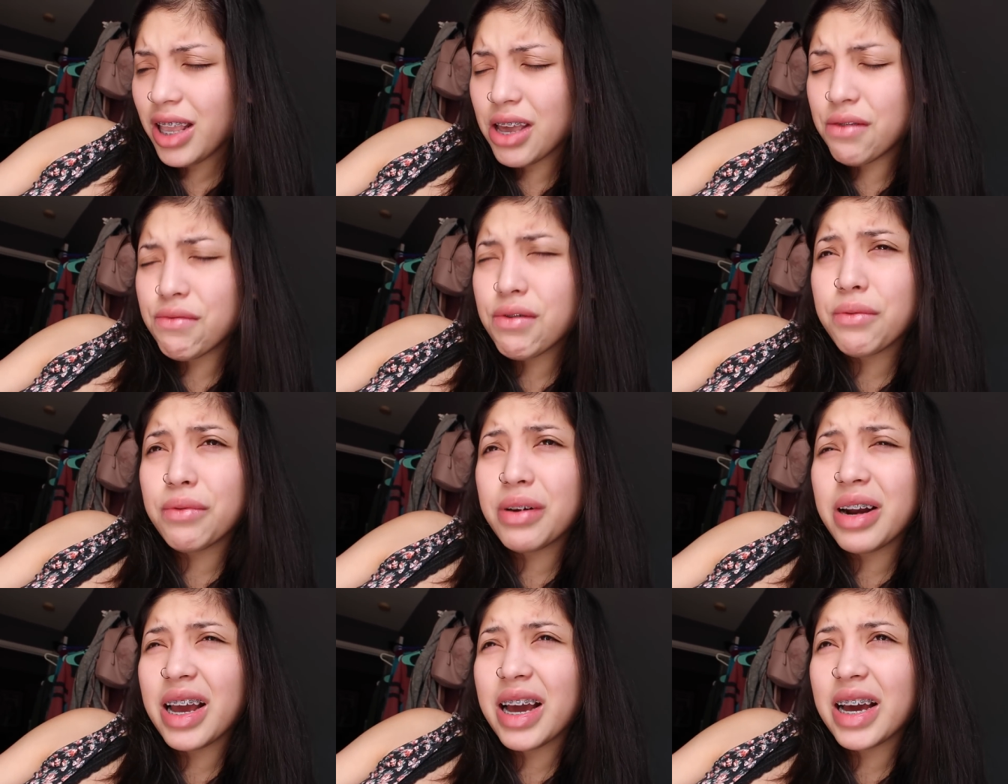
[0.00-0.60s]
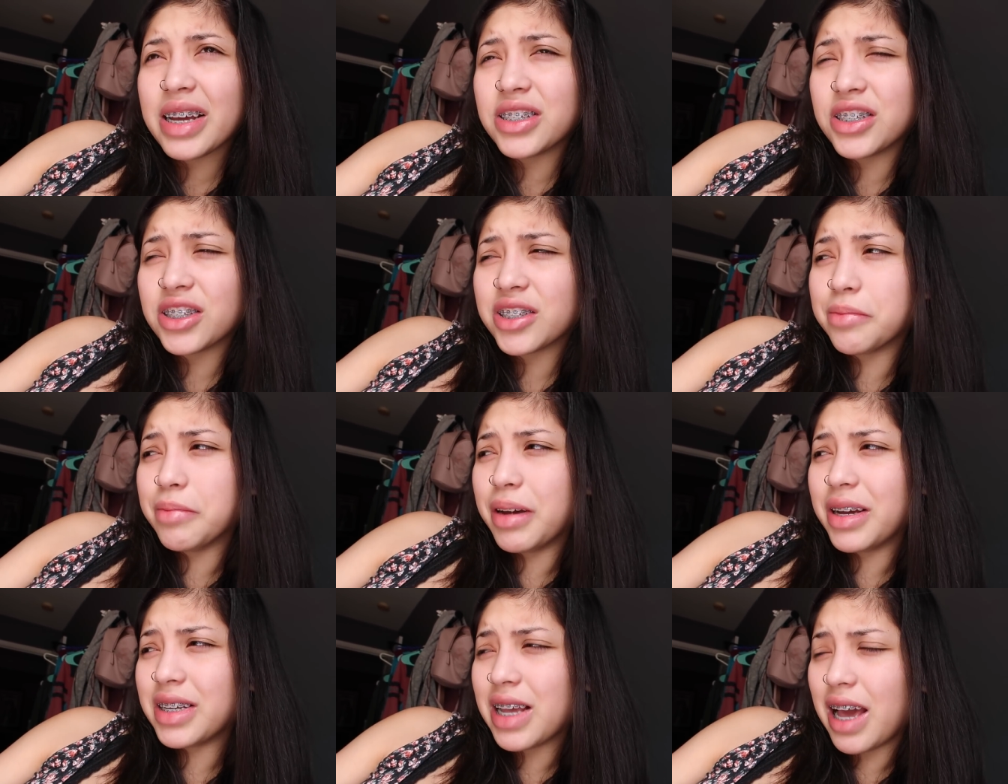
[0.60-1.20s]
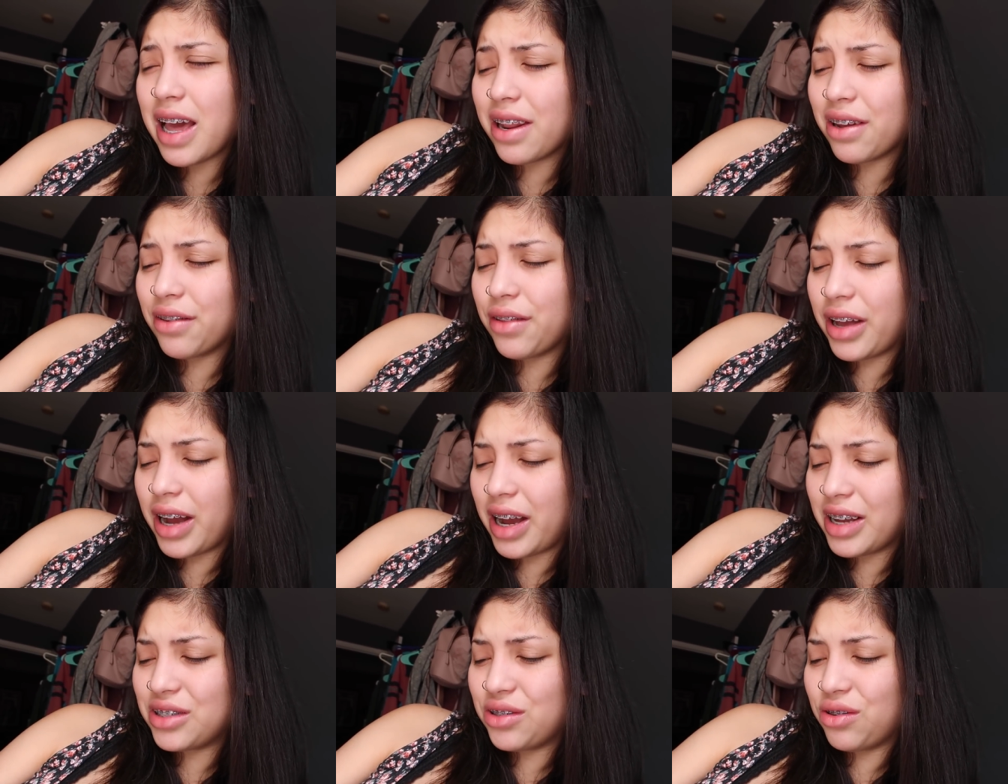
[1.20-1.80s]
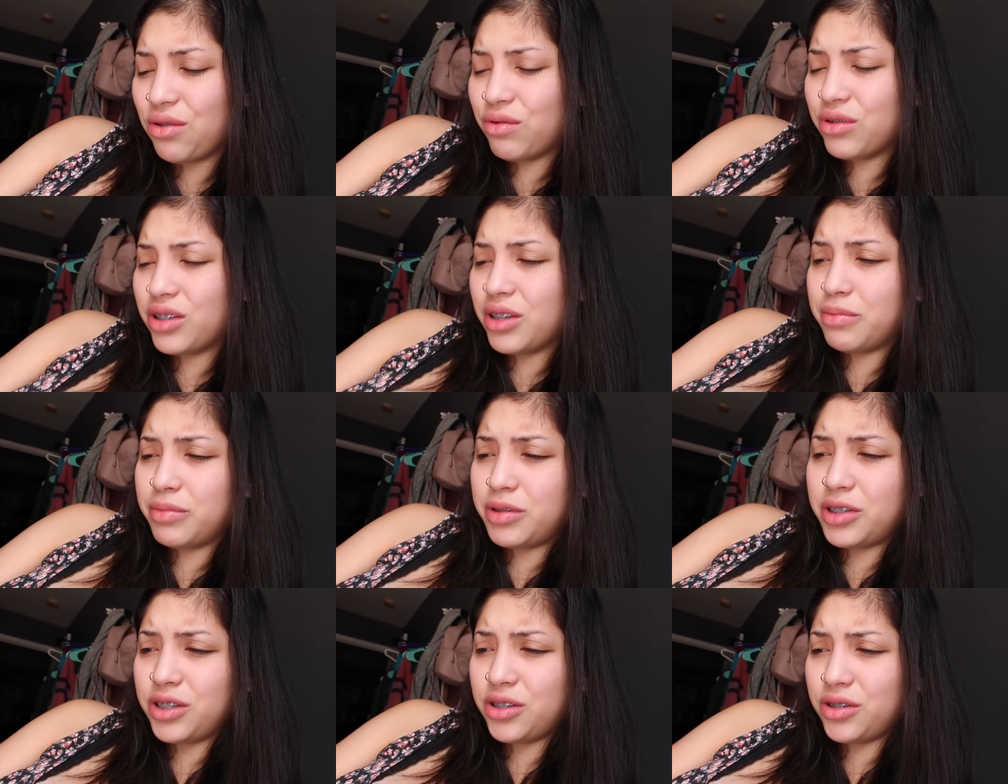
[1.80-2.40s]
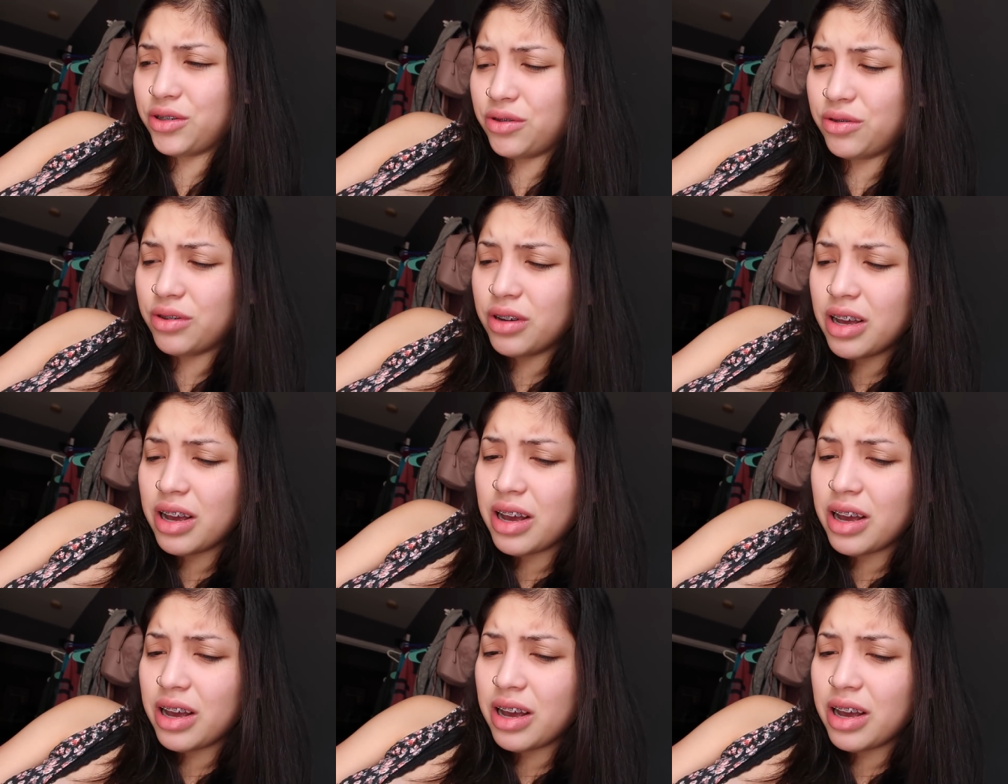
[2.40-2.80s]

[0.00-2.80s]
even when I had just met Daniel, like, I told him too.